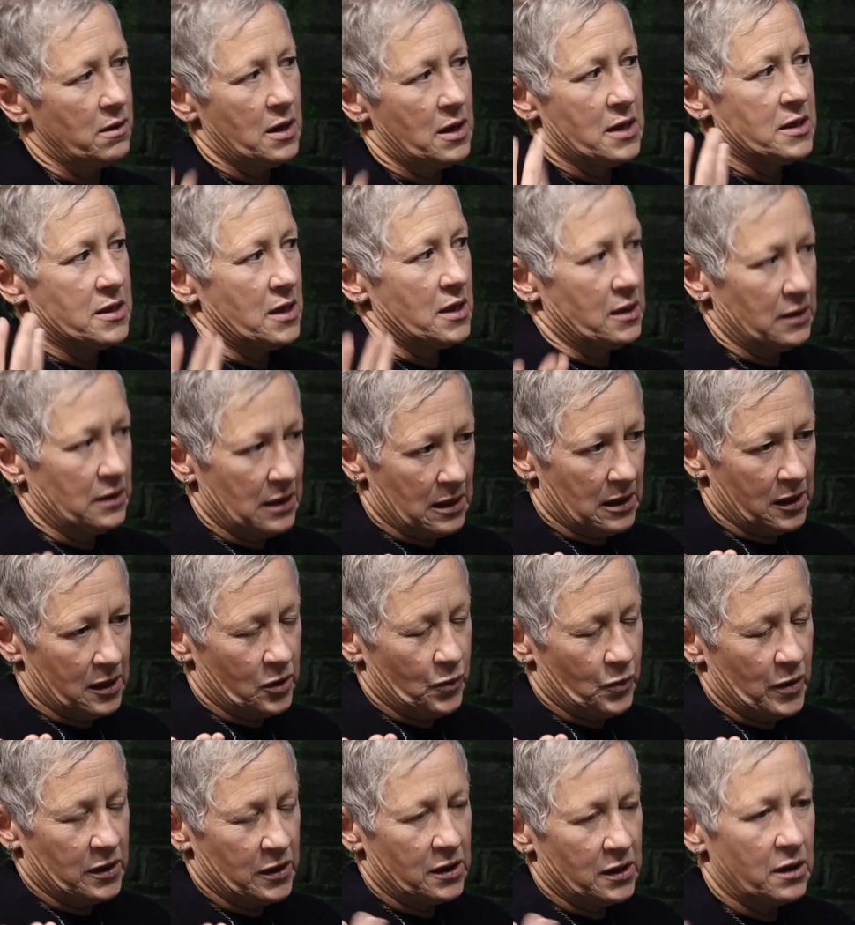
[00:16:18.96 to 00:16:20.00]
It does get
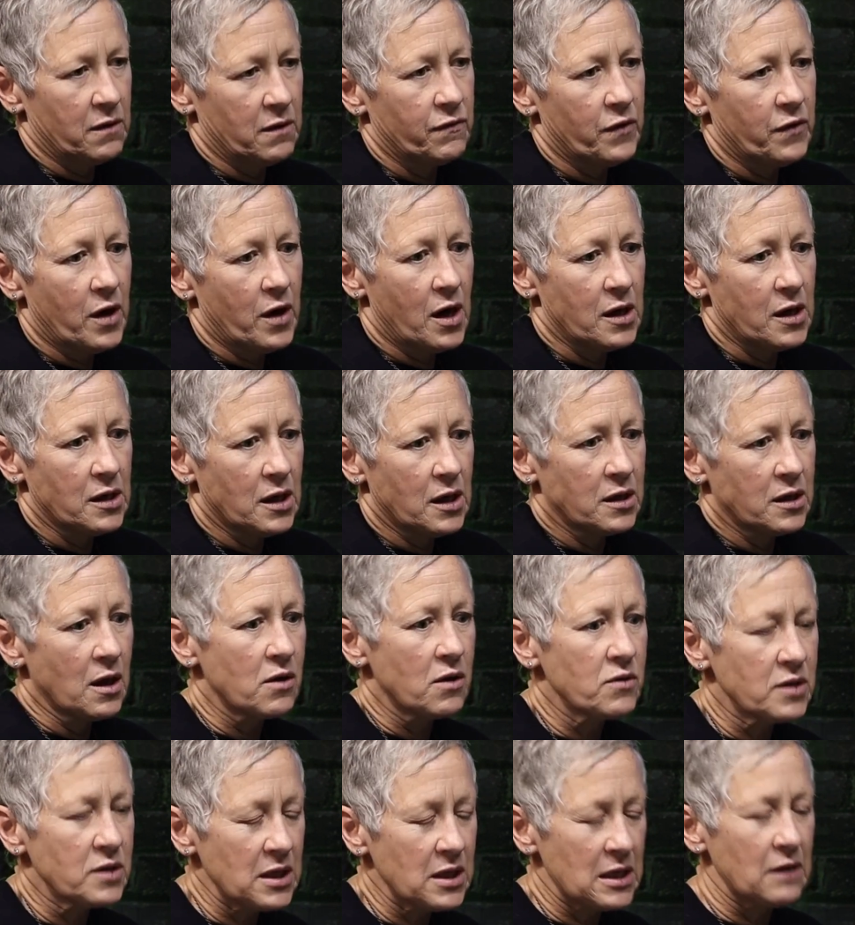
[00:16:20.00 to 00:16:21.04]
expensive.
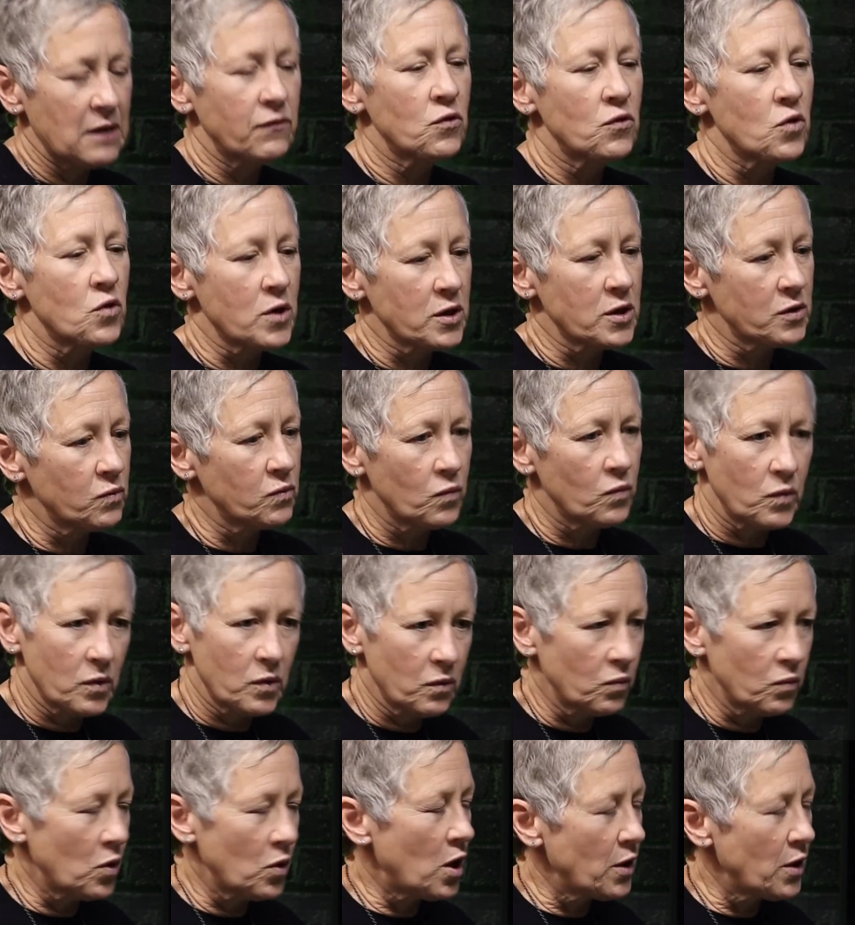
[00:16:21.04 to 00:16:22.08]
Another thing, of course,
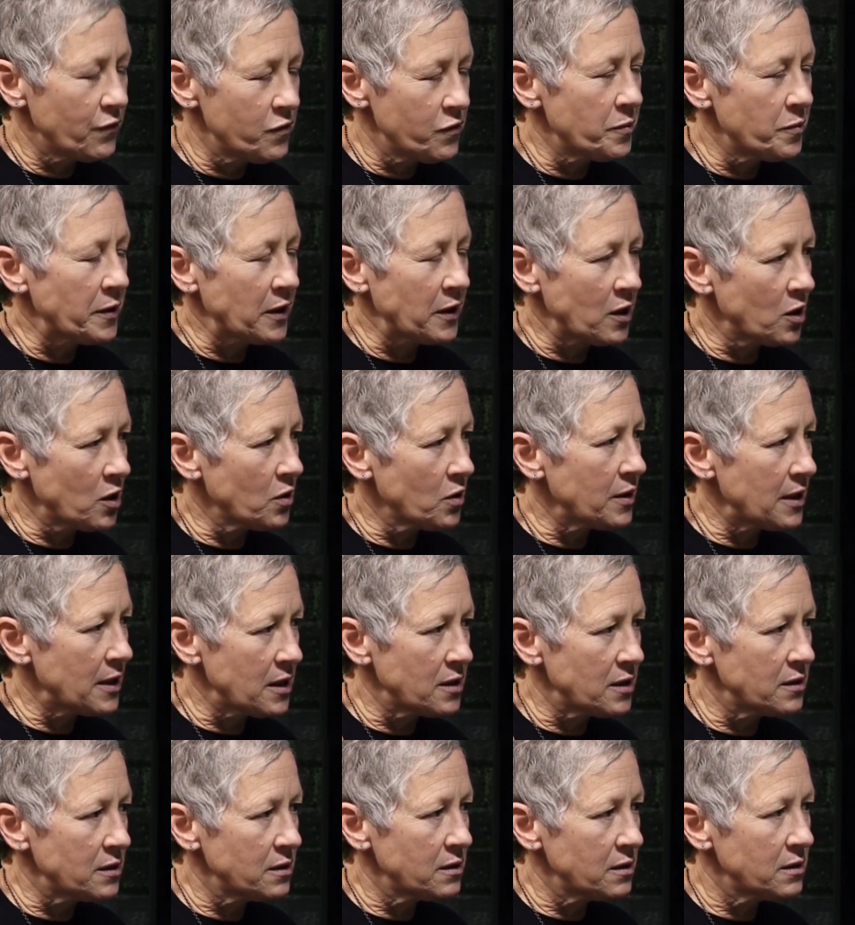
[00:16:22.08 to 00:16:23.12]
we're all familiar
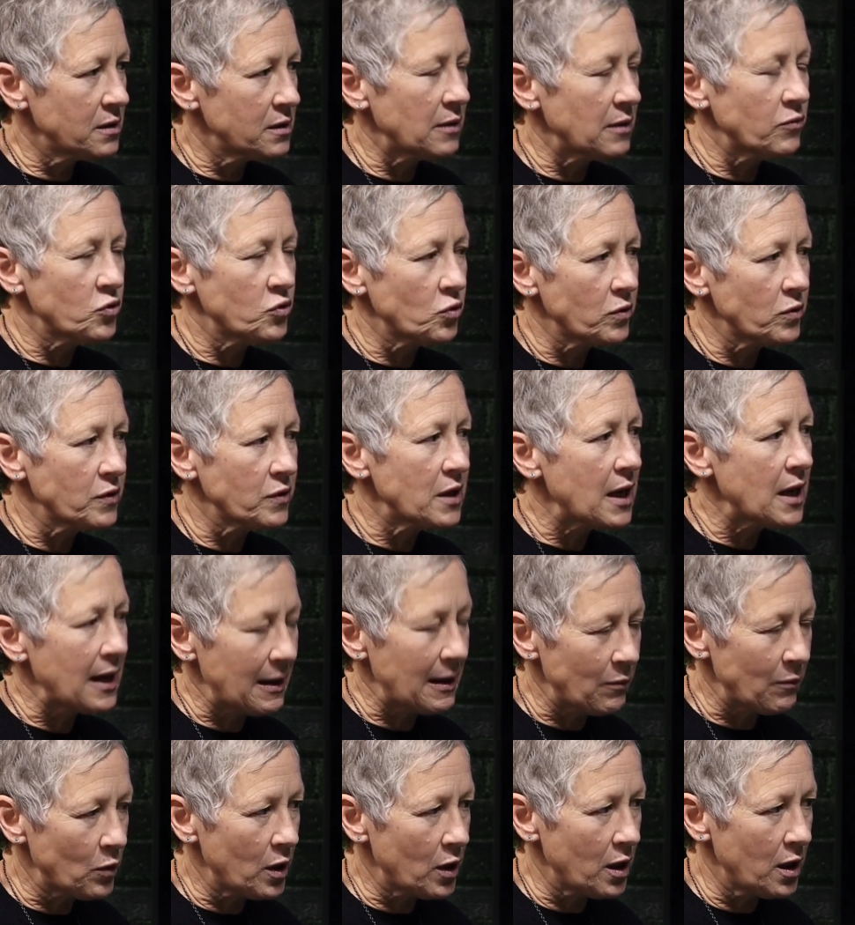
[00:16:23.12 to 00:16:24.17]
is some sort of
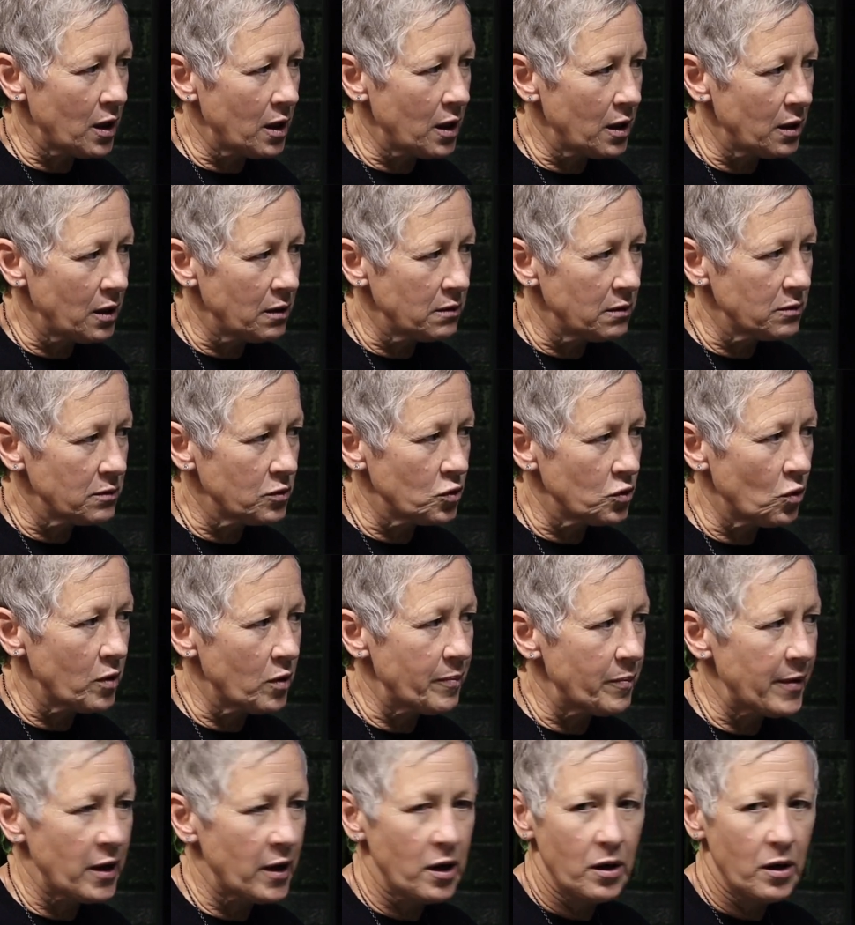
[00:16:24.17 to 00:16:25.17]
camera doorbell